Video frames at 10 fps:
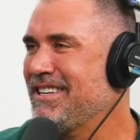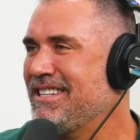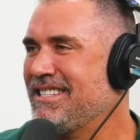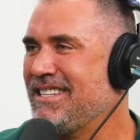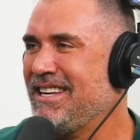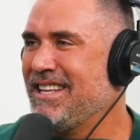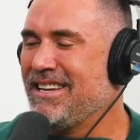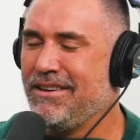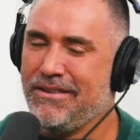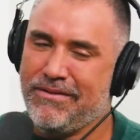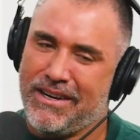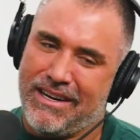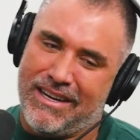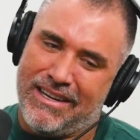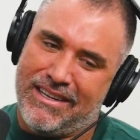good to see that you've,
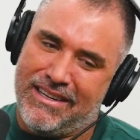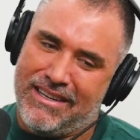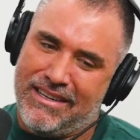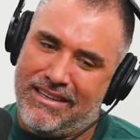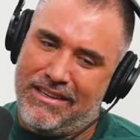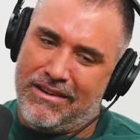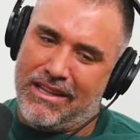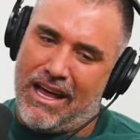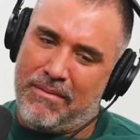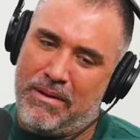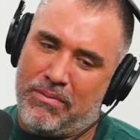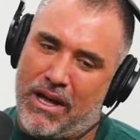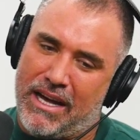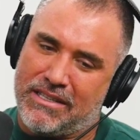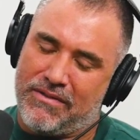uh, you know, a lot of
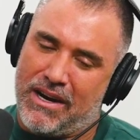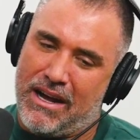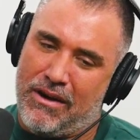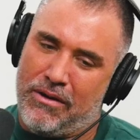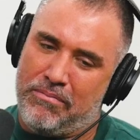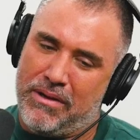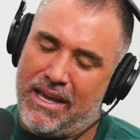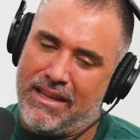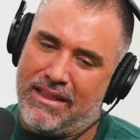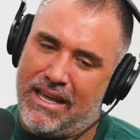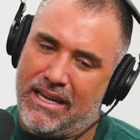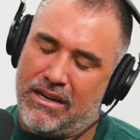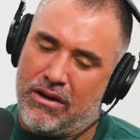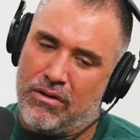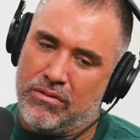people ask for help and they
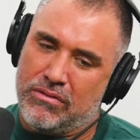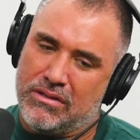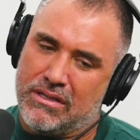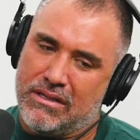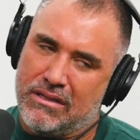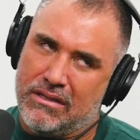don't